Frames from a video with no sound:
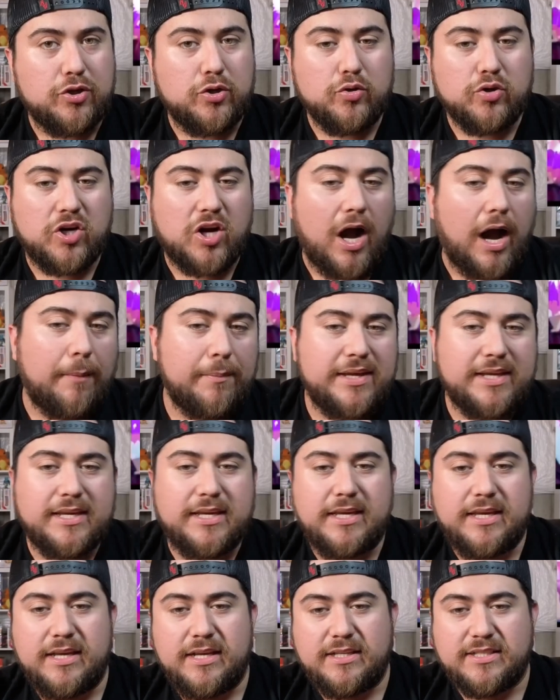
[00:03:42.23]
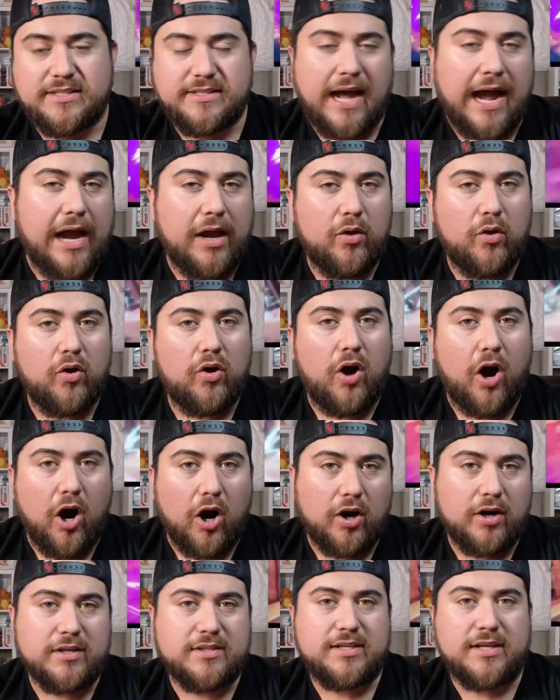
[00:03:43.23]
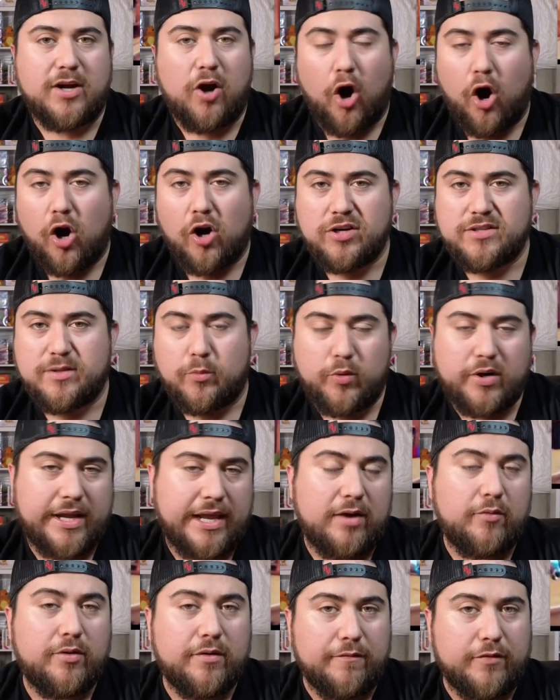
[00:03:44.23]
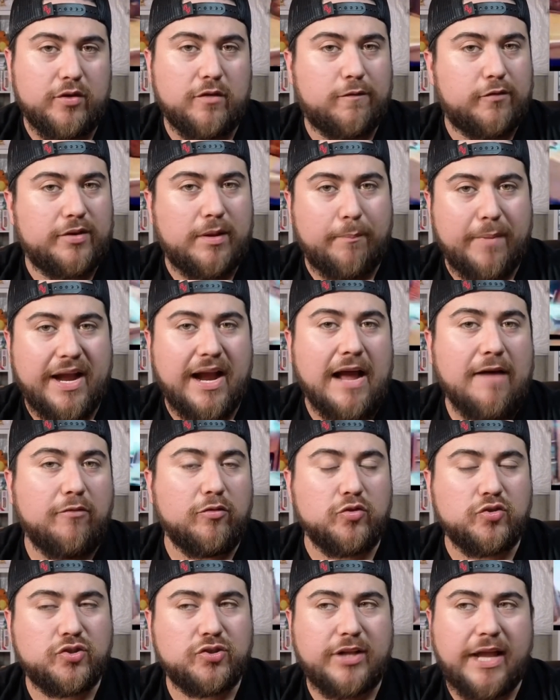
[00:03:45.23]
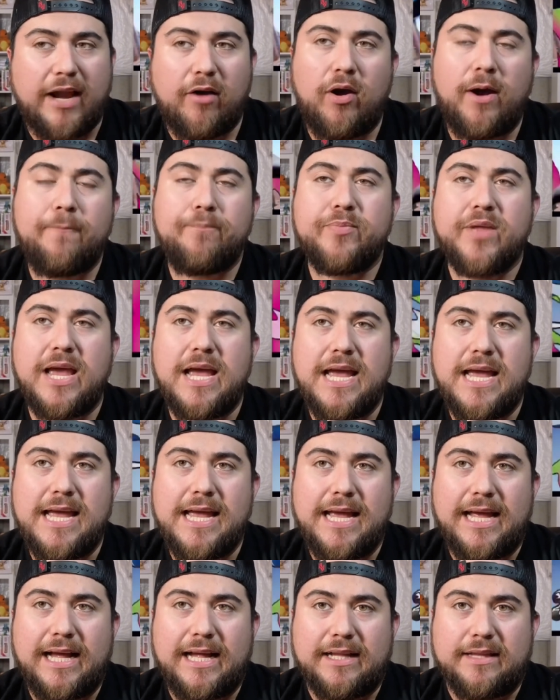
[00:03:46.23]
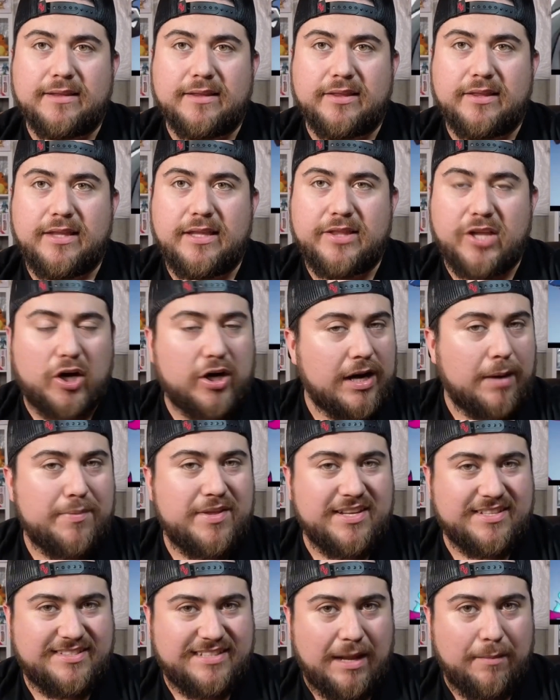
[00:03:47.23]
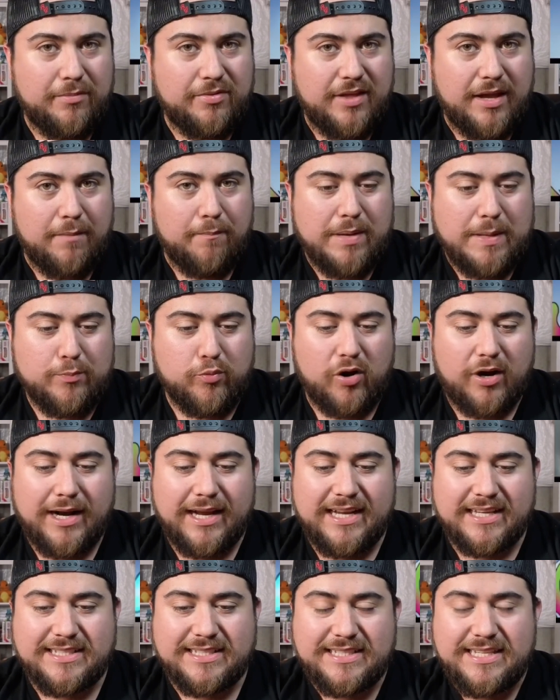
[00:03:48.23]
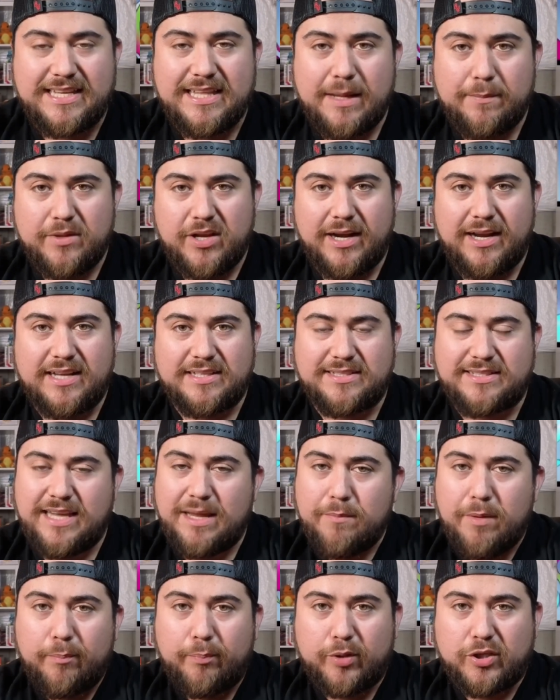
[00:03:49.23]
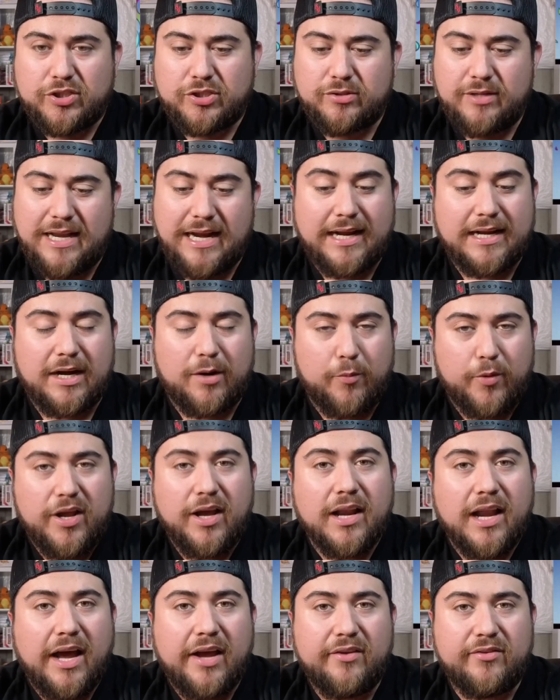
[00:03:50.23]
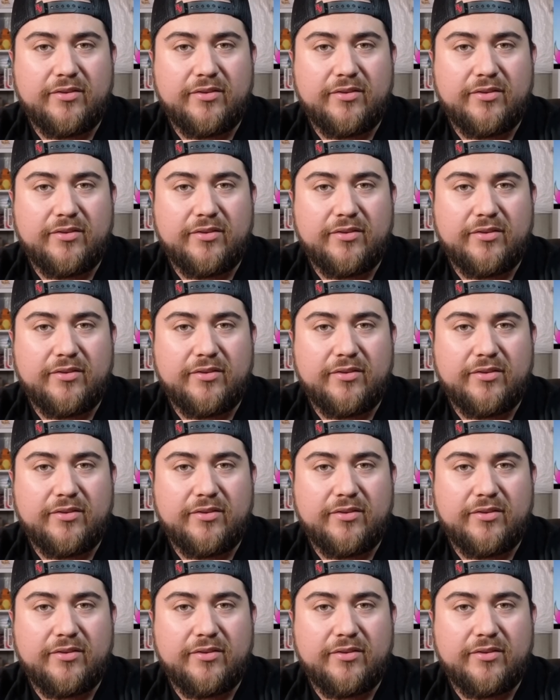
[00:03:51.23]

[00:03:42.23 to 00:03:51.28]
comic-y style art cards that we're getting revealed for the Mega Evolution era, they're gonna be the same thing. People are gonna see them. They're gonna see them in person, and they're gonna realize,